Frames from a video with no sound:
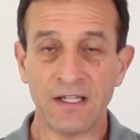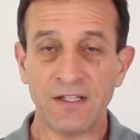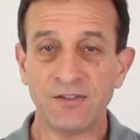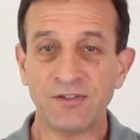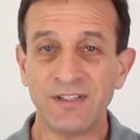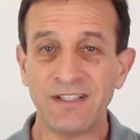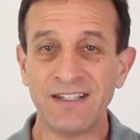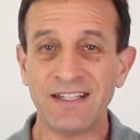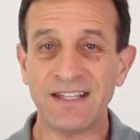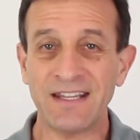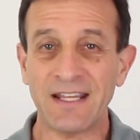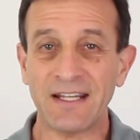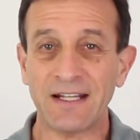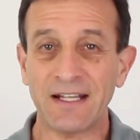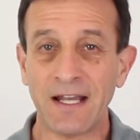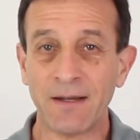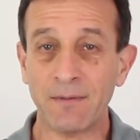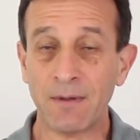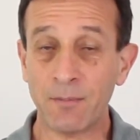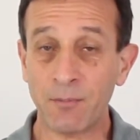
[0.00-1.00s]
She didn't
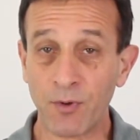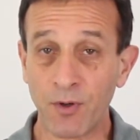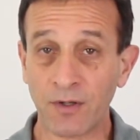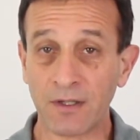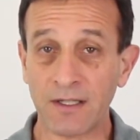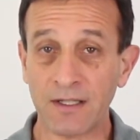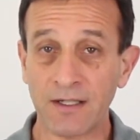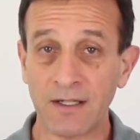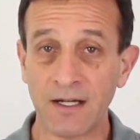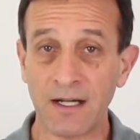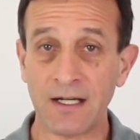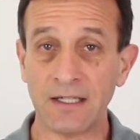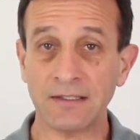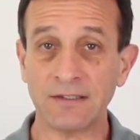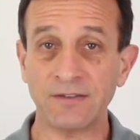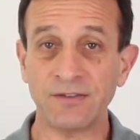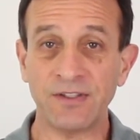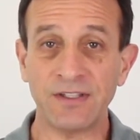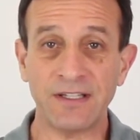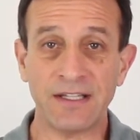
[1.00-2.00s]
have a broken
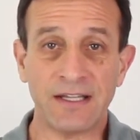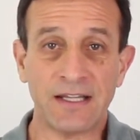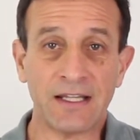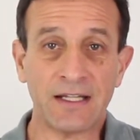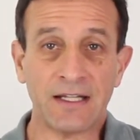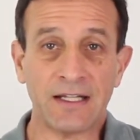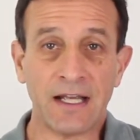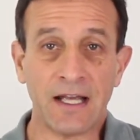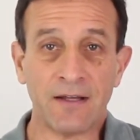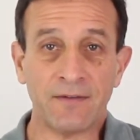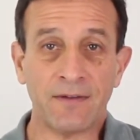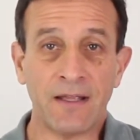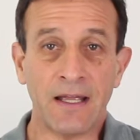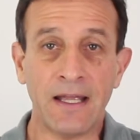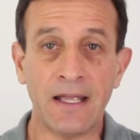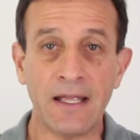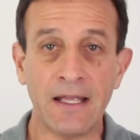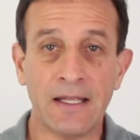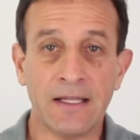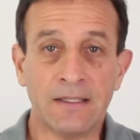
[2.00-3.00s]
heart. She didn't have
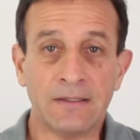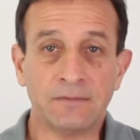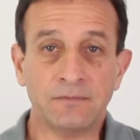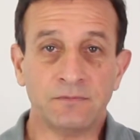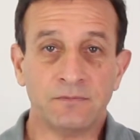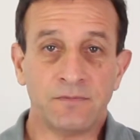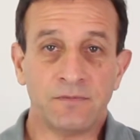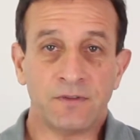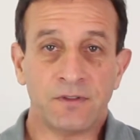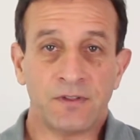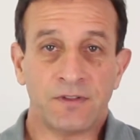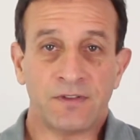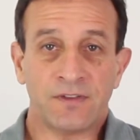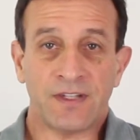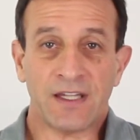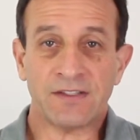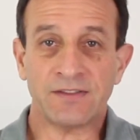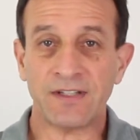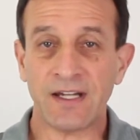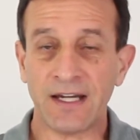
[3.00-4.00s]

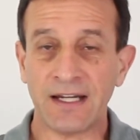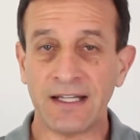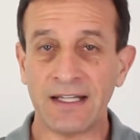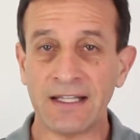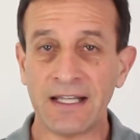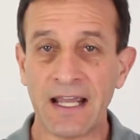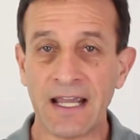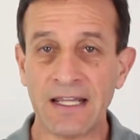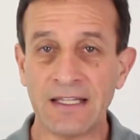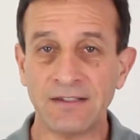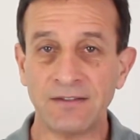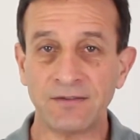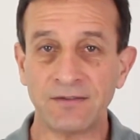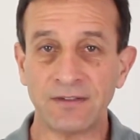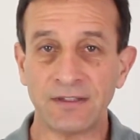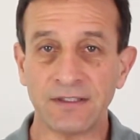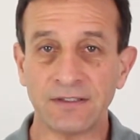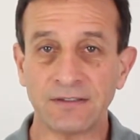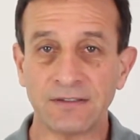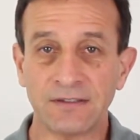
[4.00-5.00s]
such a
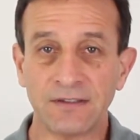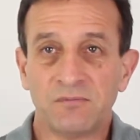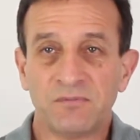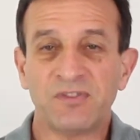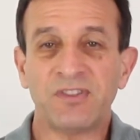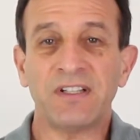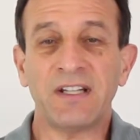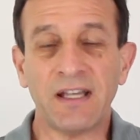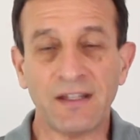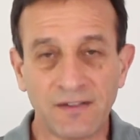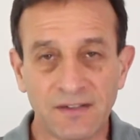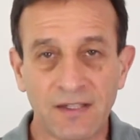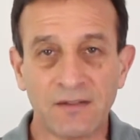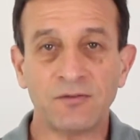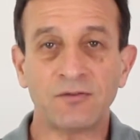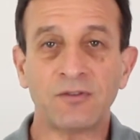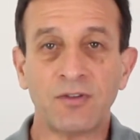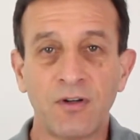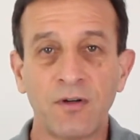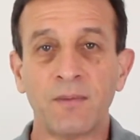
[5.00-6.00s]
hatred. She has
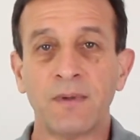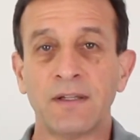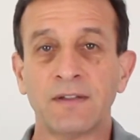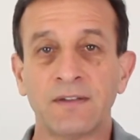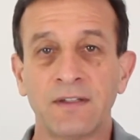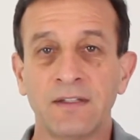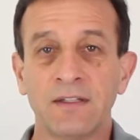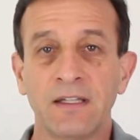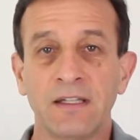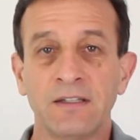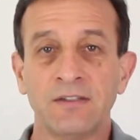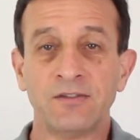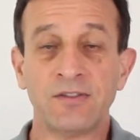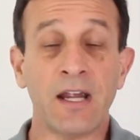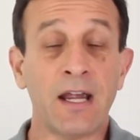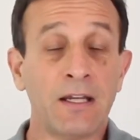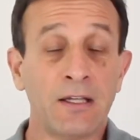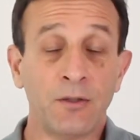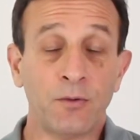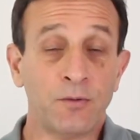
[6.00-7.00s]
some traumas in
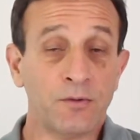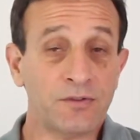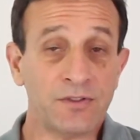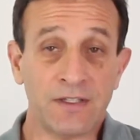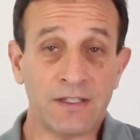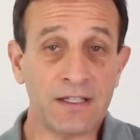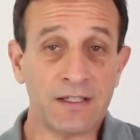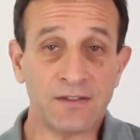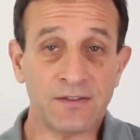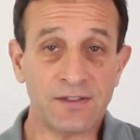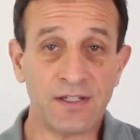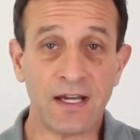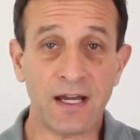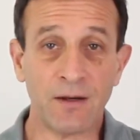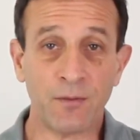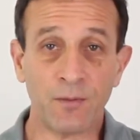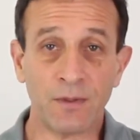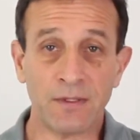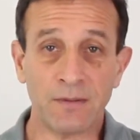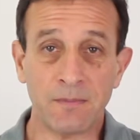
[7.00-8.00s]
childhood she didn't
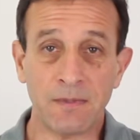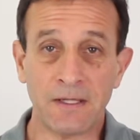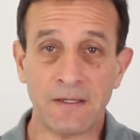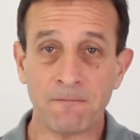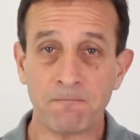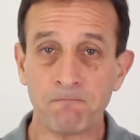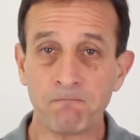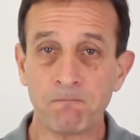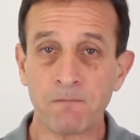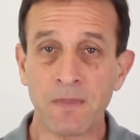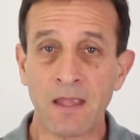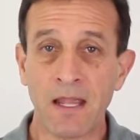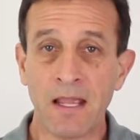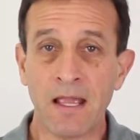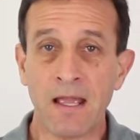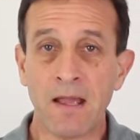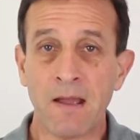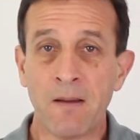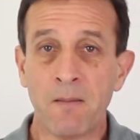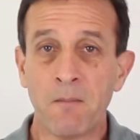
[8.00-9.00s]
share with me,
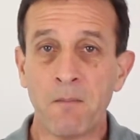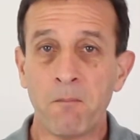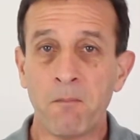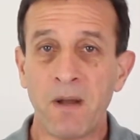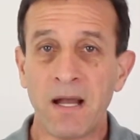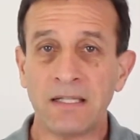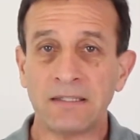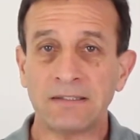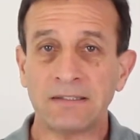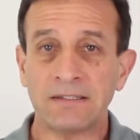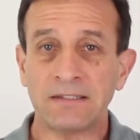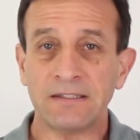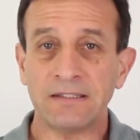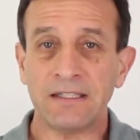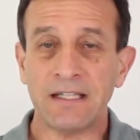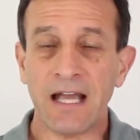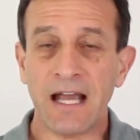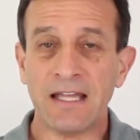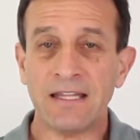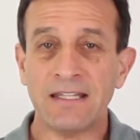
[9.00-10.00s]
but
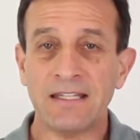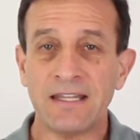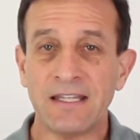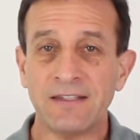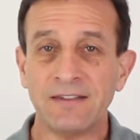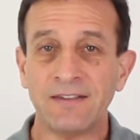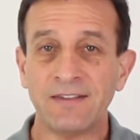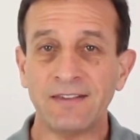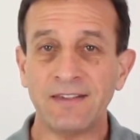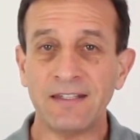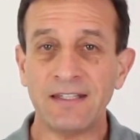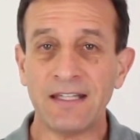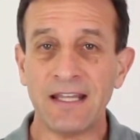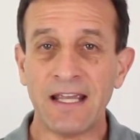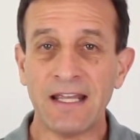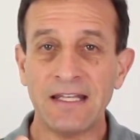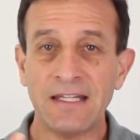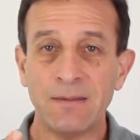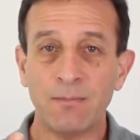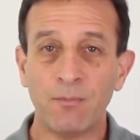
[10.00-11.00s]
I didn't see
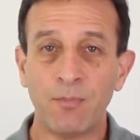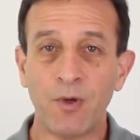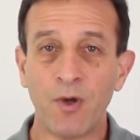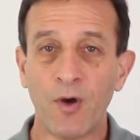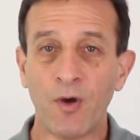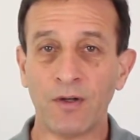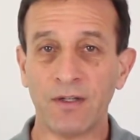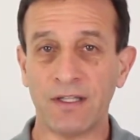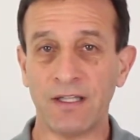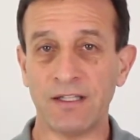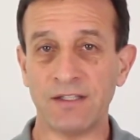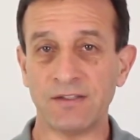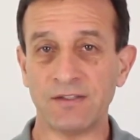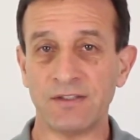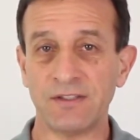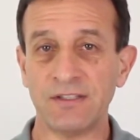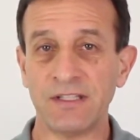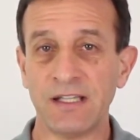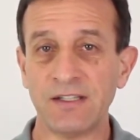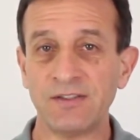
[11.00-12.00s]
any
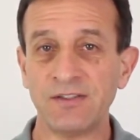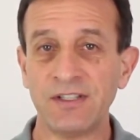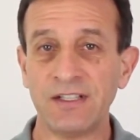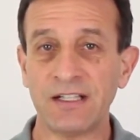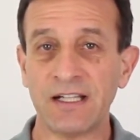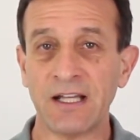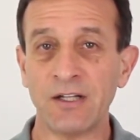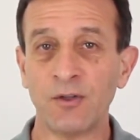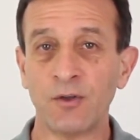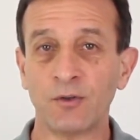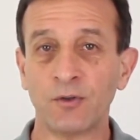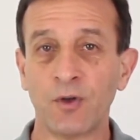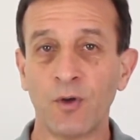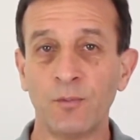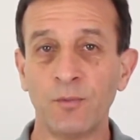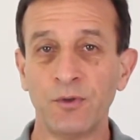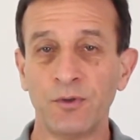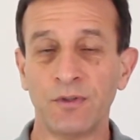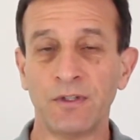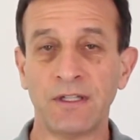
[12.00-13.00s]
blockage that she cannot
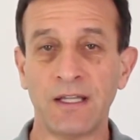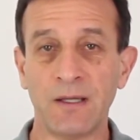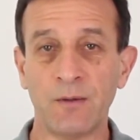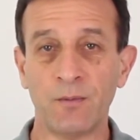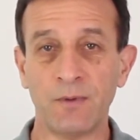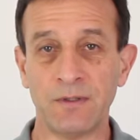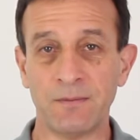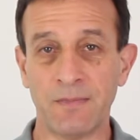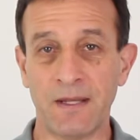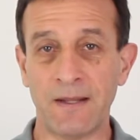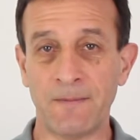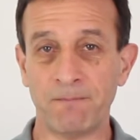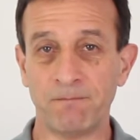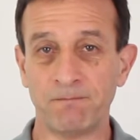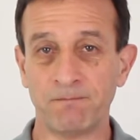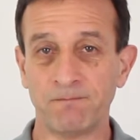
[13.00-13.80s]
communicate with men.